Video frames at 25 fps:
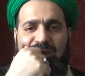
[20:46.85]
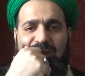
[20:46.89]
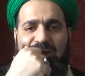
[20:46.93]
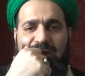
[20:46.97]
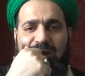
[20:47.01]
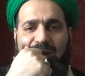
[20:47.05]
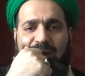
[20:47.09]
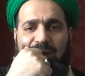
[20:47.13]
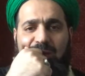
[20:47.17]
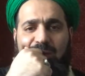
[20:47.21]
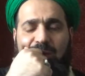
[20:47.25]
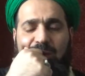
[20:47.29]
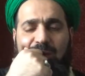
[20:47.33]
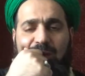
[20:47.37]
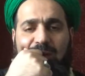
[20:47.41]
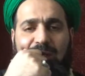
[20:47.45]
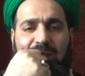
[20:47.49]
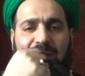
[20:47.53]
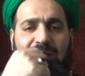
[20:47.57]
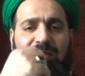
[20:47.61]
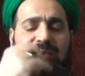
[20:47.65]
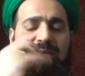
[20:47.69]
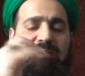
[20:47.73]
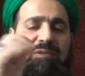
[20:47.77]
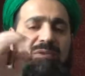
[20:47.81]
now,
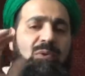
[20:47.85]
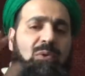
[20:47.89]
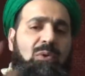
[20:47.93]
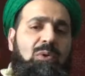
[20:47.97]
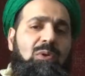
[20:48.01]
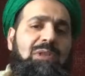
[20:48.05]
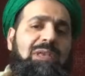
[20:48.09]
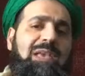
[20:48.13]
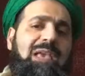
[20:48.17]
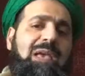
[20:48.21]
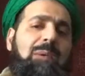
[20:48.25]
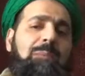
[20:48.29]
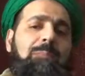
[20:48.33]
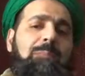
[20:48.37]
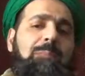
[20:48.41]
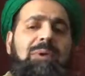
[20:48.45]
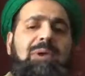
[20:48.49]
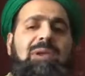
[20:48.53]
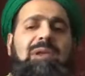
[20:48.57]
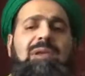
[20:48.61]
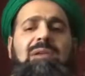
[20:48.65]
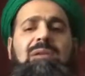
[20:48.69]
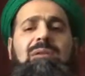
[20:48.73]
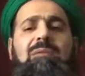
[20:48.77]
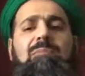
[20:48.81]
this whole
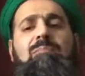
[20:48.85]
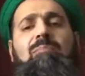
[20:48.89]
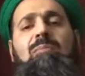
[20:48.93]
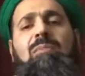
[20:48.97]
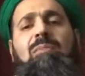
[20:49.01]
campaign